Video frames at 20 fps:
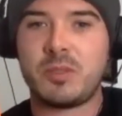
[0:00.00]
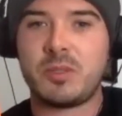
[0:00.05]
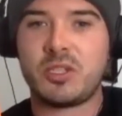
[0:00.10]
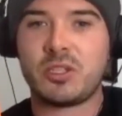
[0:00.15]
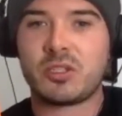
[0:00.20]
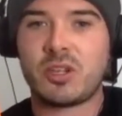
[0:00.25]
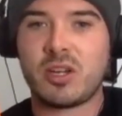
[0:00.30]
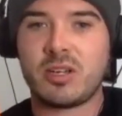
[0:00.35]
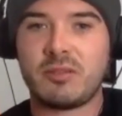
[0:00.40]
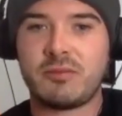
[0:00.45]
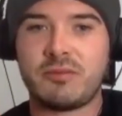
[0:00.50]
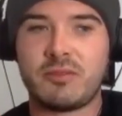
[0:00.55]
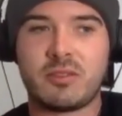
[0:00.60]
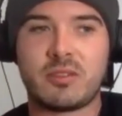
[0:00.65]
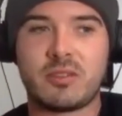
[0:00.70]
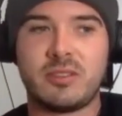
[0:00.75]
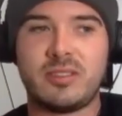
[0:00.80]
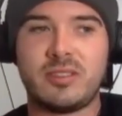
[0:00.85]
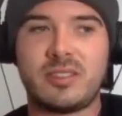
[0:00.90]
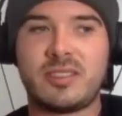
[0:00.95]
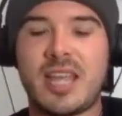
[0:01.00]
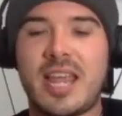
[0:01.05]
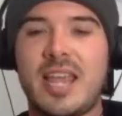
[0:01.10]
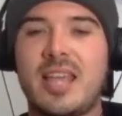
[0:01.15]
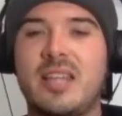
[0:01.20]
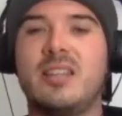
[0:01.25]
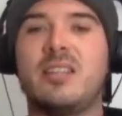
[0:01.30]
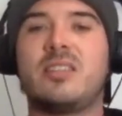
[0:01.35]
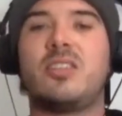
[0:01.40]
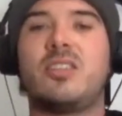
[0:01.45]
We just kind of fucking stay
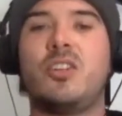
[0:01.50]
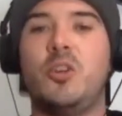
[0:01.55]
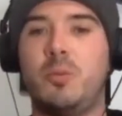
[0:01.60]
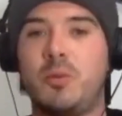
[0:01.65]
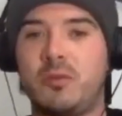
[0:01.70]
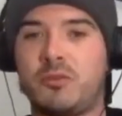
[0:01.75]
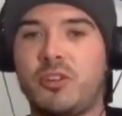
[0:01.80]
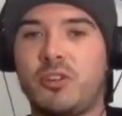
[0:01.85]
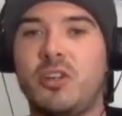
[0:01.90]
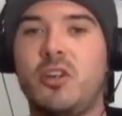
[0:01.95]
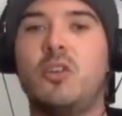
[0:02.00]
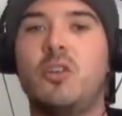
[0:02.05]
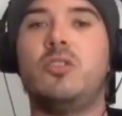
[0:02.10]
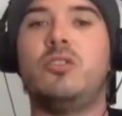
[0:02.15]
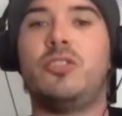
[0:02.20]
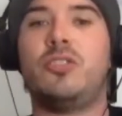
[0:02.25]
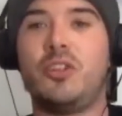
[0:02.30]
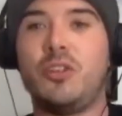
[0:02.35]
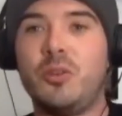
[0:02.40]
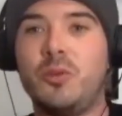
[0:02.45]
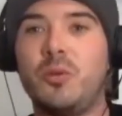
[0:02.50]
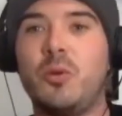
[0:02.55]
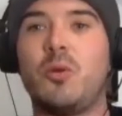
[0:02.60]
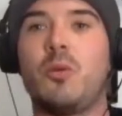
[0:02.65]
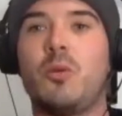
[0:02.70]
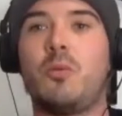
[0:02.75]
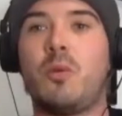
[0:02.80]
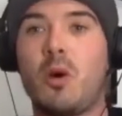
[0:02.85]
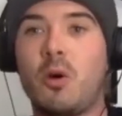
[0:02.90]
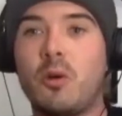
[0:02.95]
in this loop of trying to undo
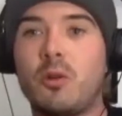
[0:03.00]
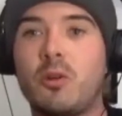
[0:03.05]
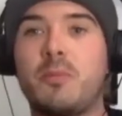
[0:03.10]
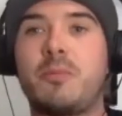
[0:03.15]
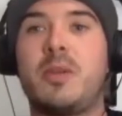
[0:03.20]
what